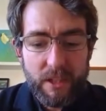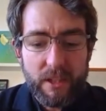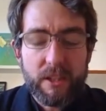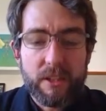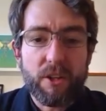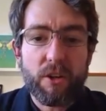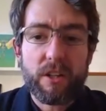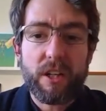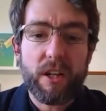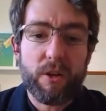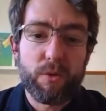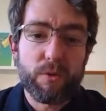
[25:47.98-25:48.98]
Not
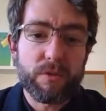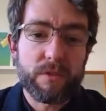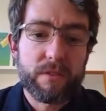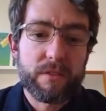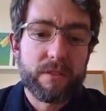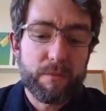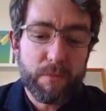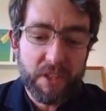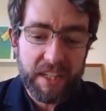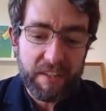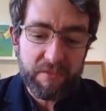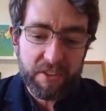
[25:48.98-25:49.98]
cold, but
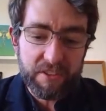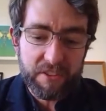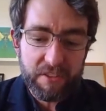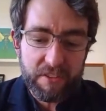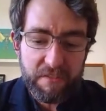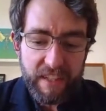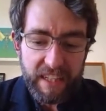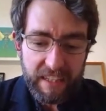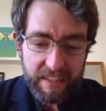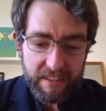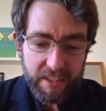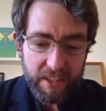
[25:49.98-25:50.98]
given to
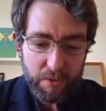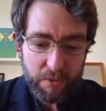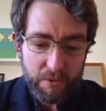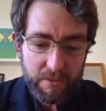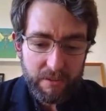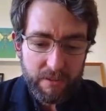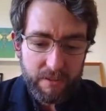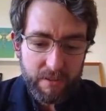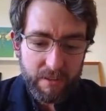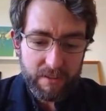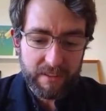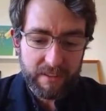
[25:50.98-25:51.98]
feeling the cold.
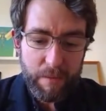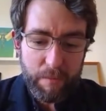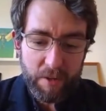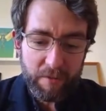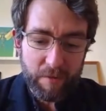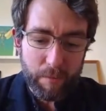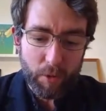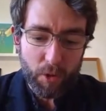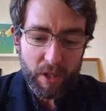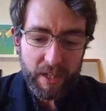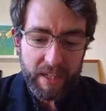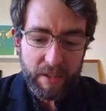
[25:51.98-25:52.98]
A slip of a
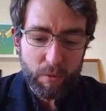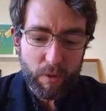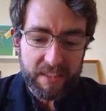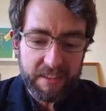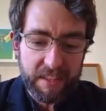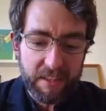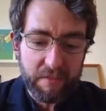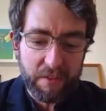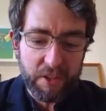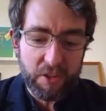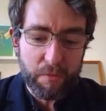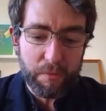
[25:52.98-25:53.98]
boy waiting for
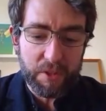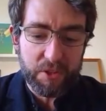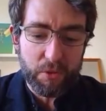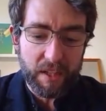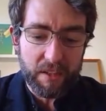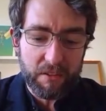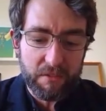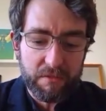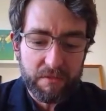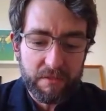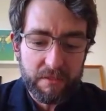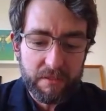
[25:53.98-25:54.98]
the number 12
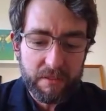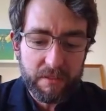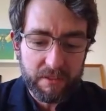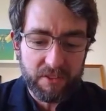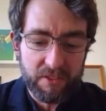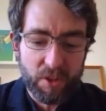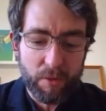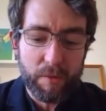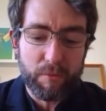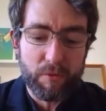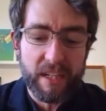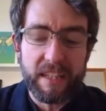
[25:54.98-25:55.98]
as a summer
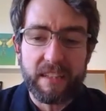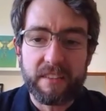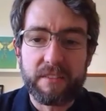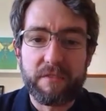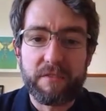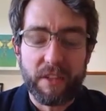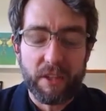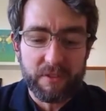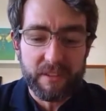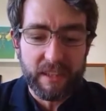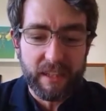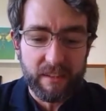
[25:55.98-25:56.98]
breeze
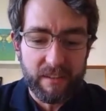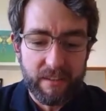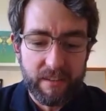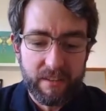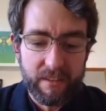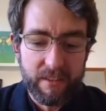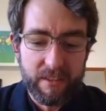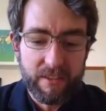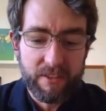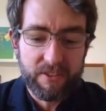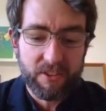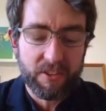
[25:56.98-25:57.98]
floats in,
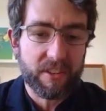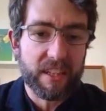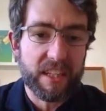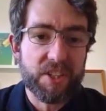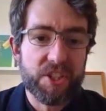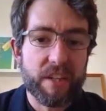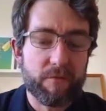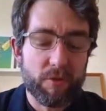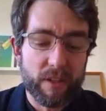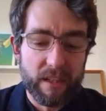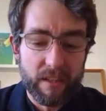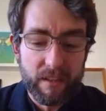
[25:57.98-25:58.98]
suddenly
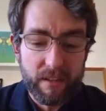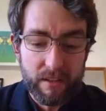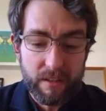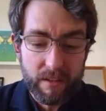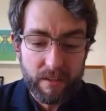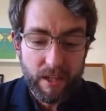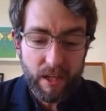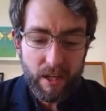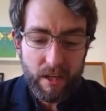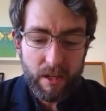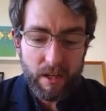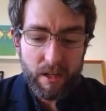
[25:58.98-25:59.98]
shivering.
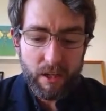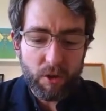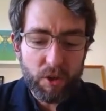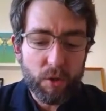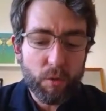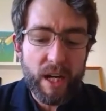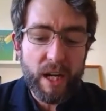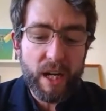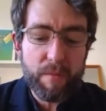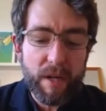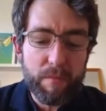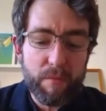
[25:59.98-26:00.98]
Or the way
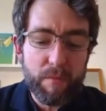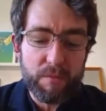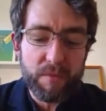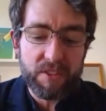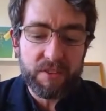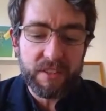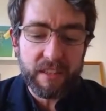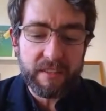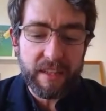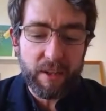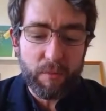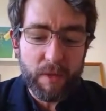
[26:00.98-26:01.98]
my mum used to tell
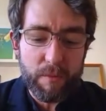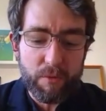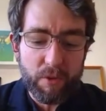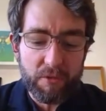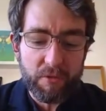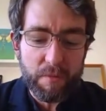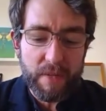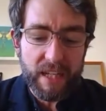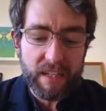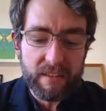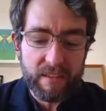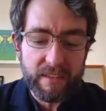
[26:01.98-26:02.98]
my brother and me
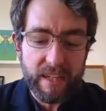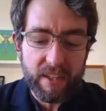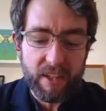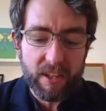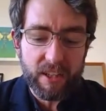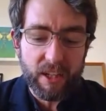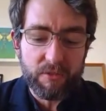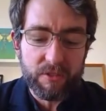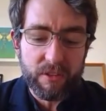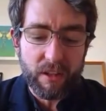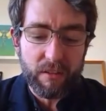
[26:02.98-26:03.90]
to take our coats off,